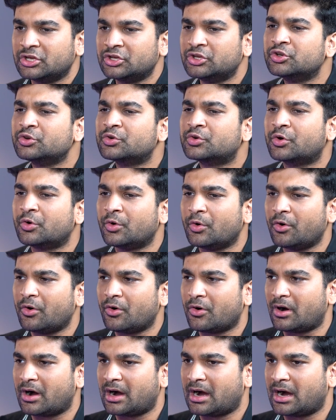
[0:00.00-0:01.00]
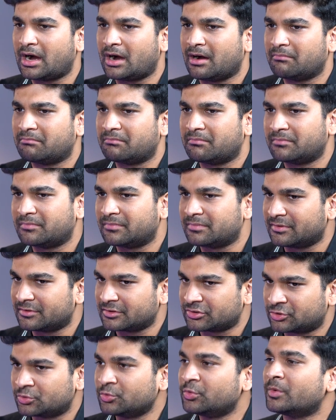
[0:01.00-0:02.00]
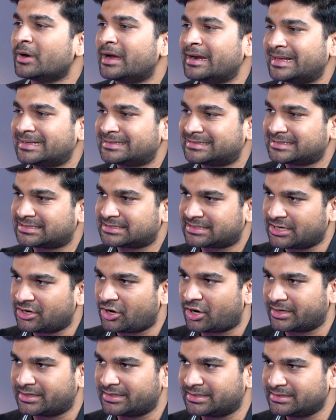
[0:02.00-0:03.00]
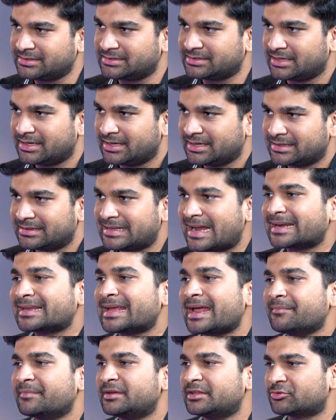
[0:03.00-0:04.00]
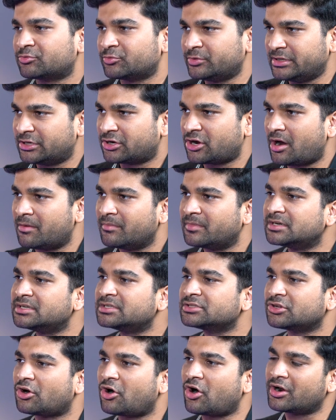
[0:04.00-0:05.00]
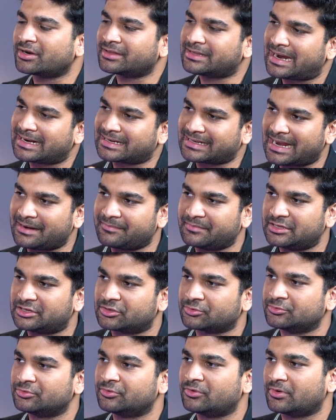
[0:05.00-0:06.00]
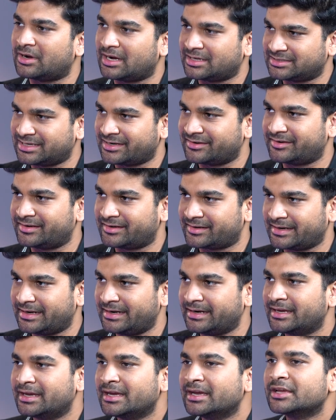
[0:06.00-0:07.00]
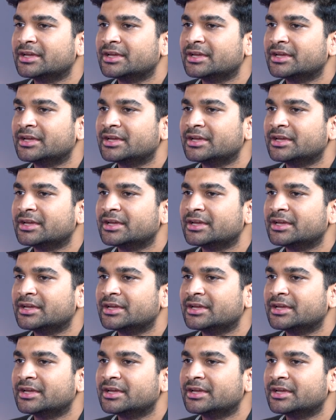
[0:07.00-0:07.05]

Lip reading: you go to an existing audience. That can be through e-commerce or that can be through general trade.